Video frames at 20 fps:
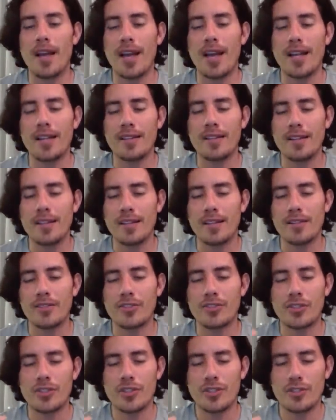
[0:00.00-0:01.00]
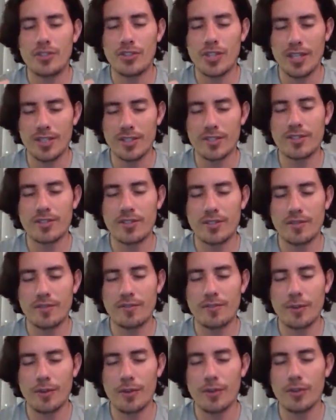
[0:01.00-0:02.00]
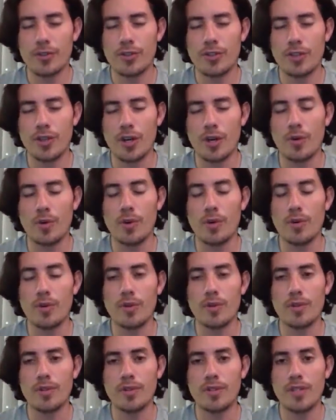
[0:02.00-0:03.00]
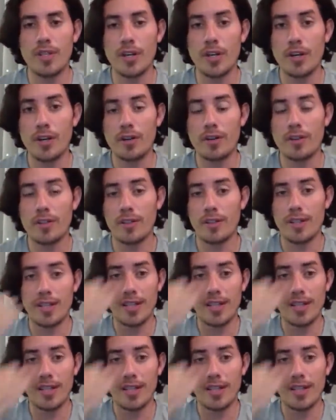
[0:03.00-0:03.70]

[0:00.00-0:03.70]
And just for you to know, the Earth